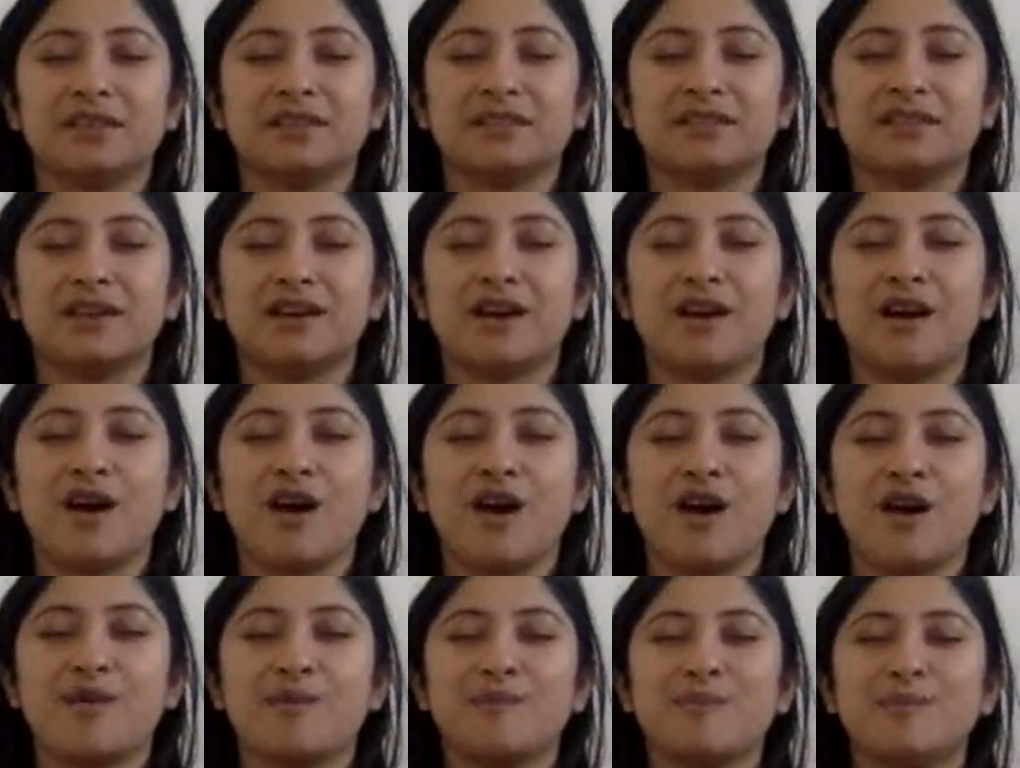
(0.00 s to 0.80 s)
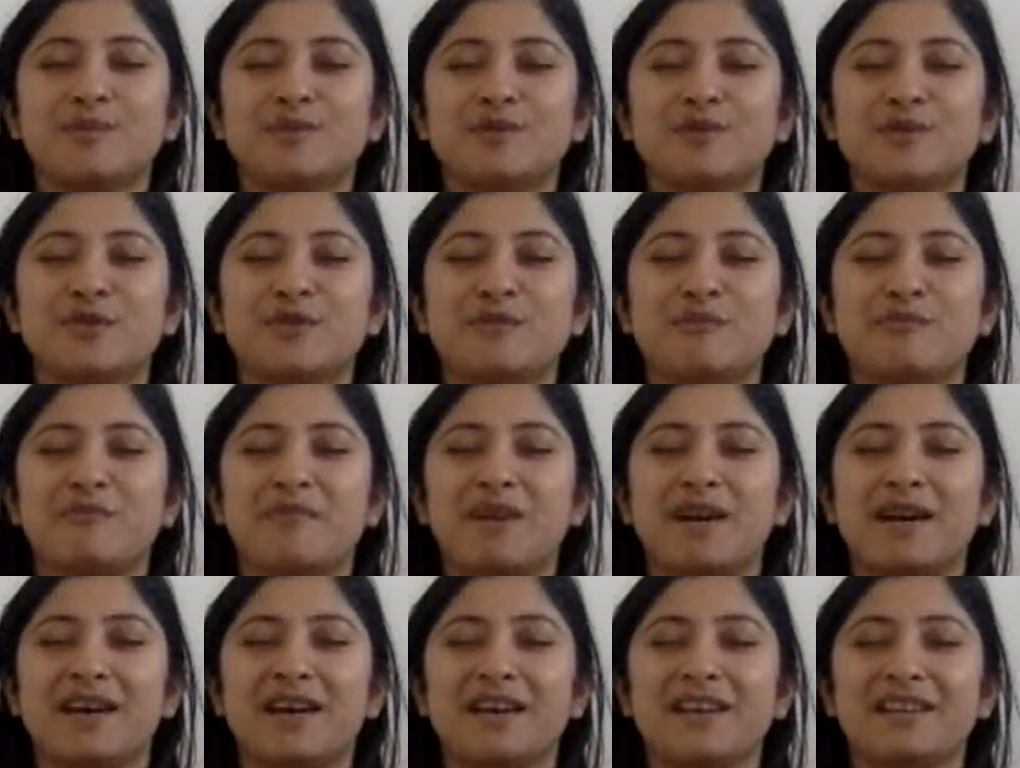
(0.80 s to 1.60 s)
It calms your
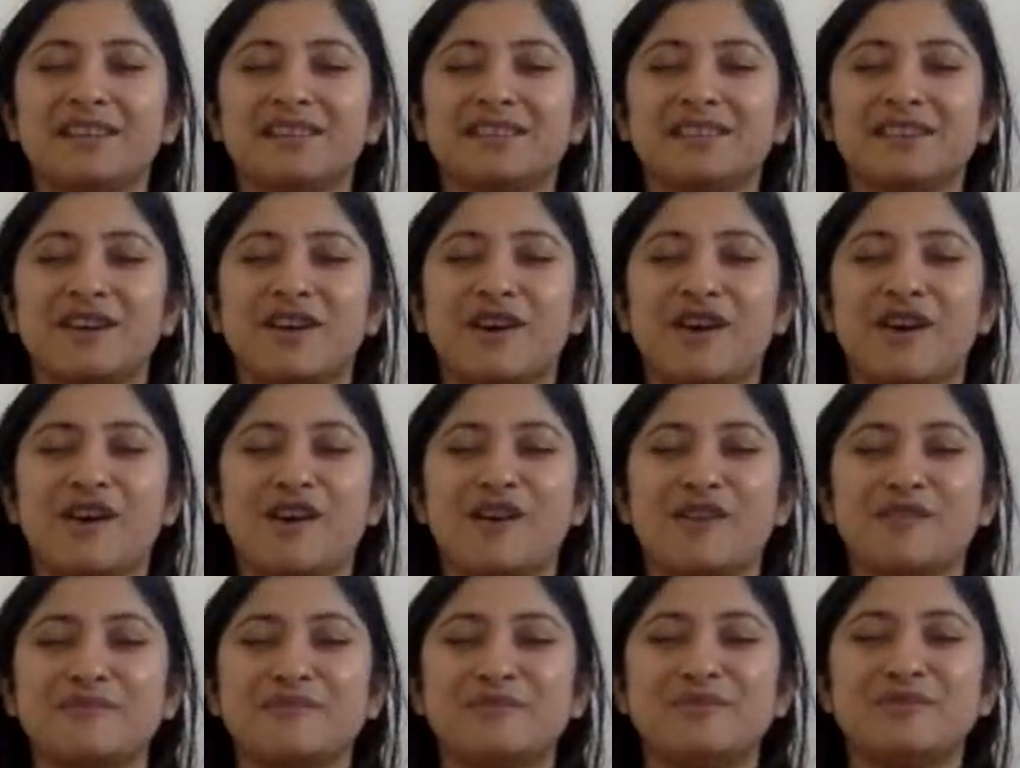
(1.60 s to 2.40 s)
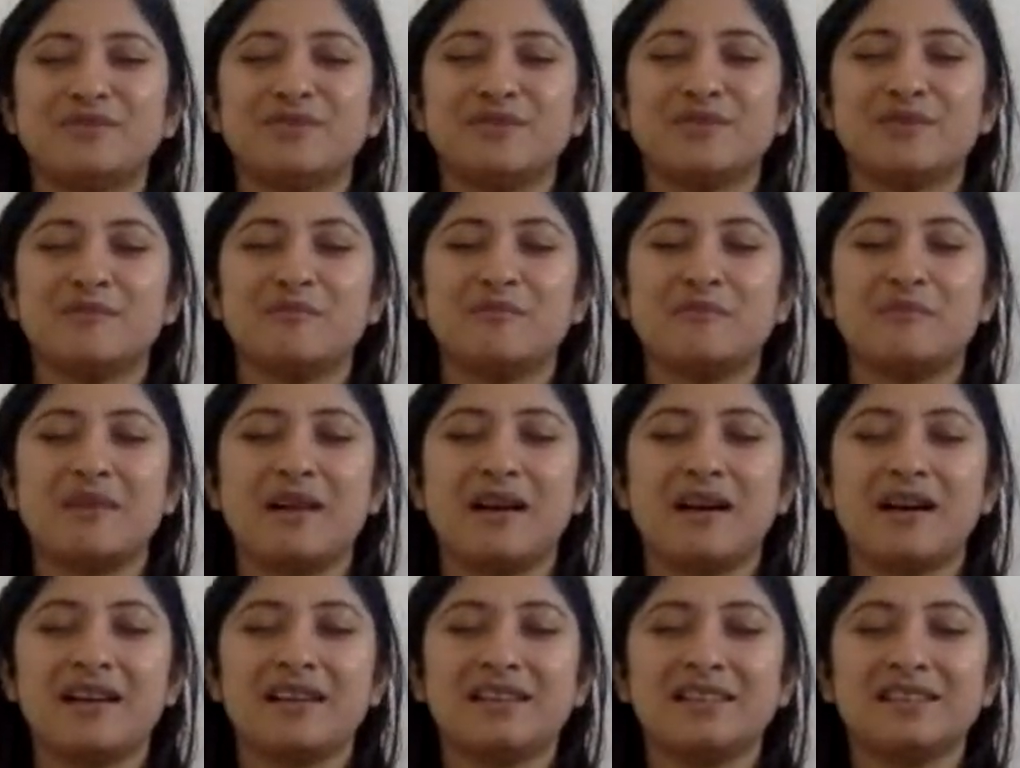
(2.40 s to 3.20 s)
mind, calms your
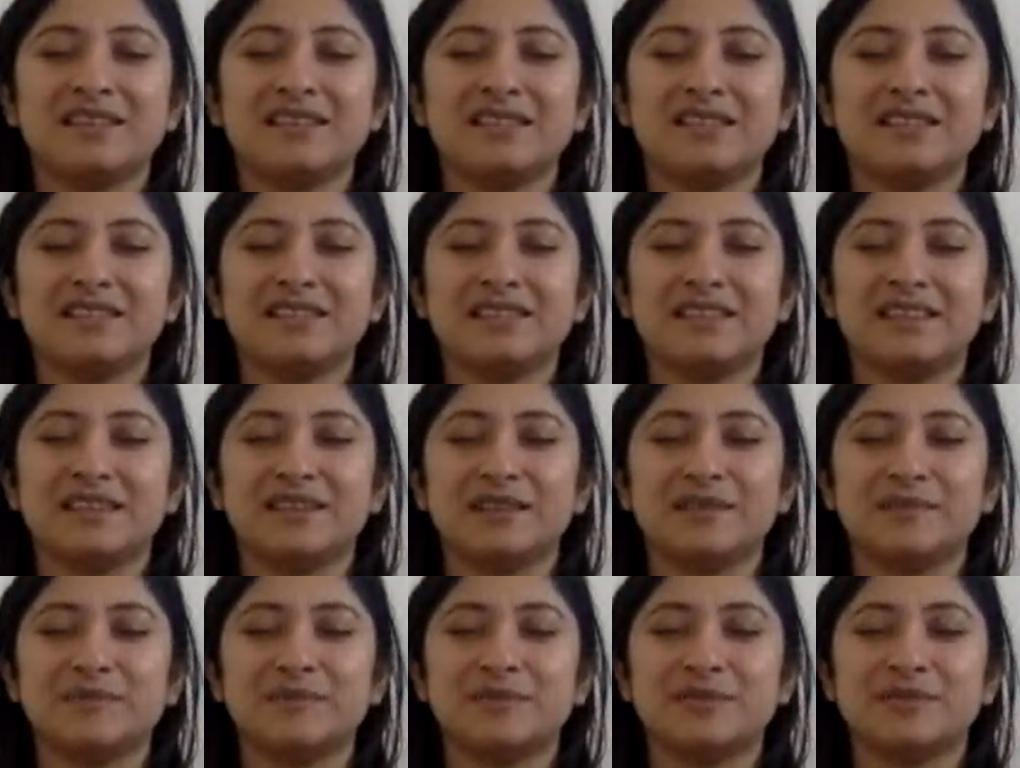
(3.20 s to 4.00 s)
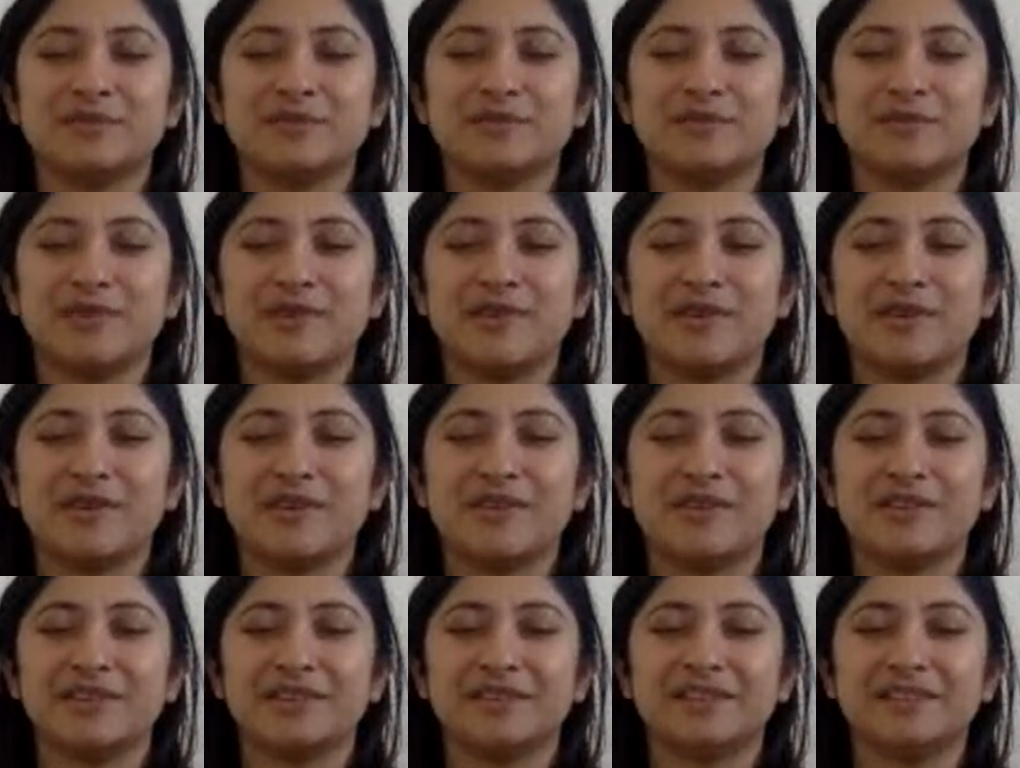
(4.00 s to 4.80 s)
body, keeps you
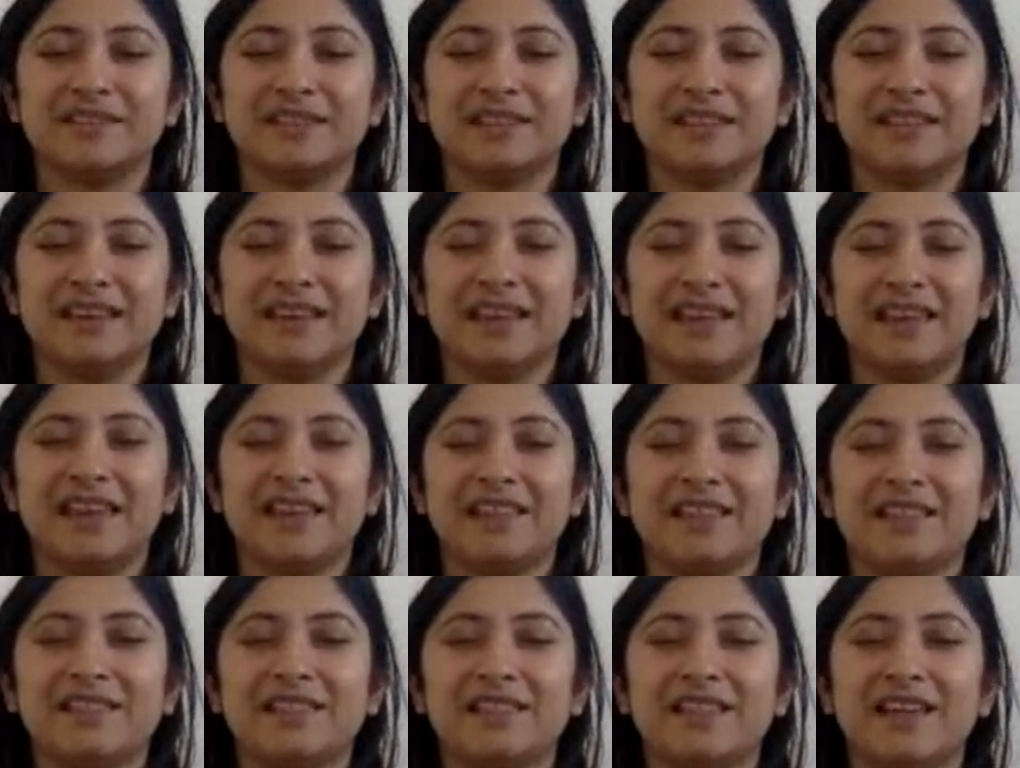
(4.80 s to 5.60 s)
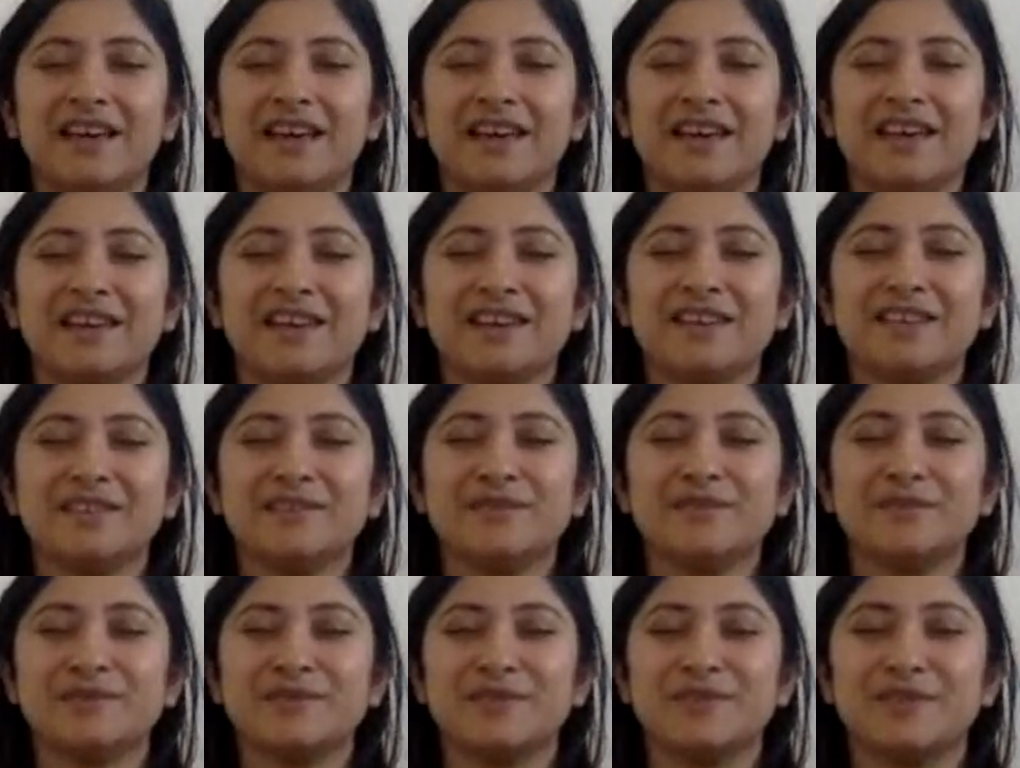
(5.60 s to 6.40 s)
all aligned
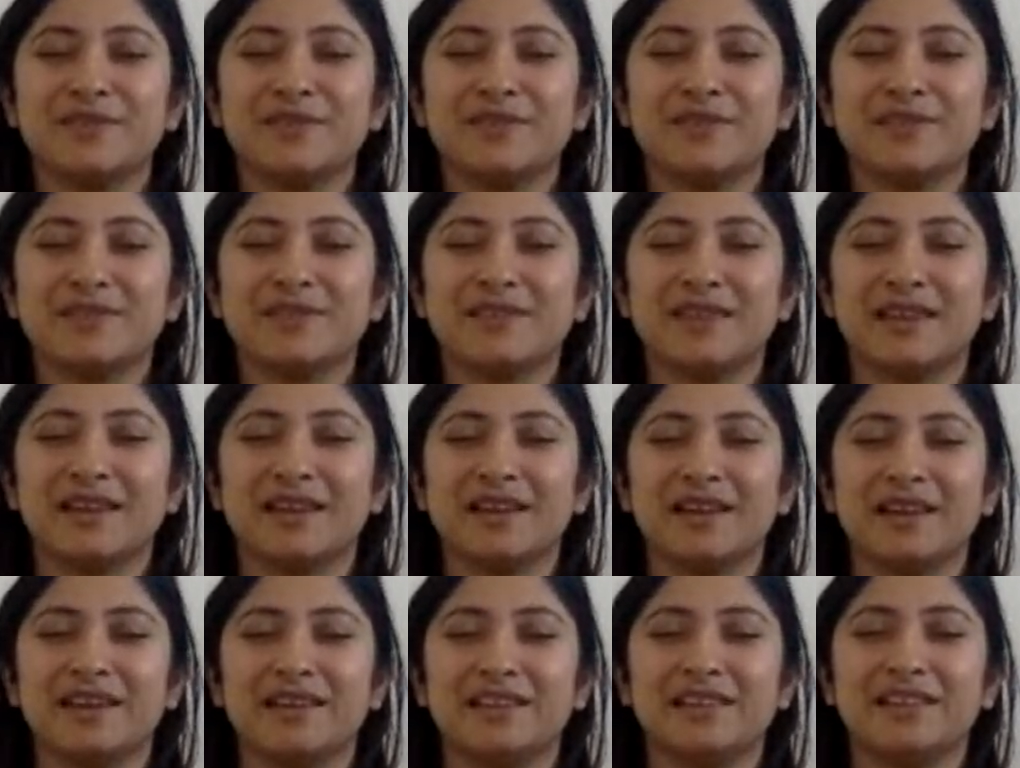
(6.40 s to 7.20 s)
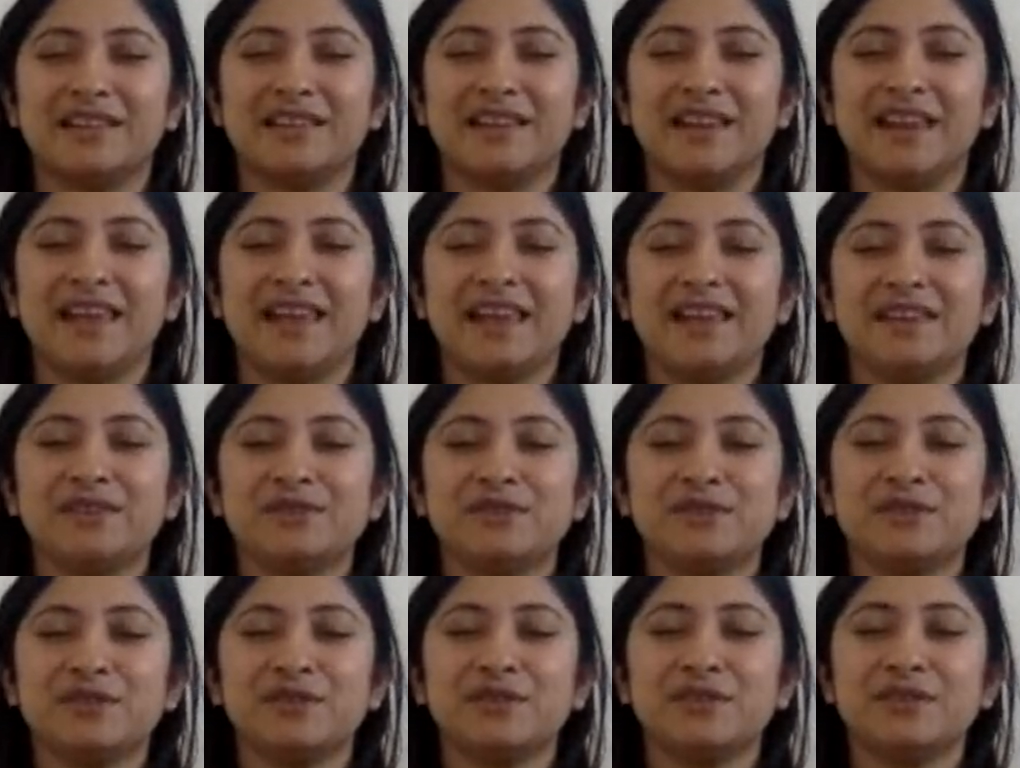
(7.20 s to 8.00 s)
with the
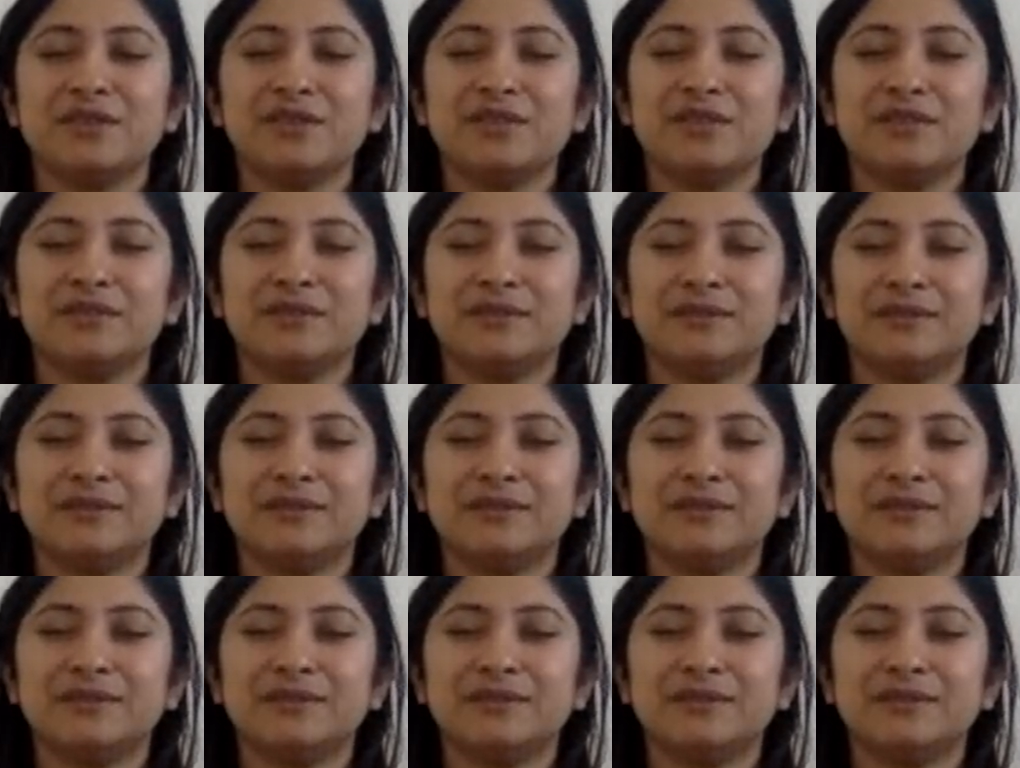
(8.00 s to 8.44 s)
nature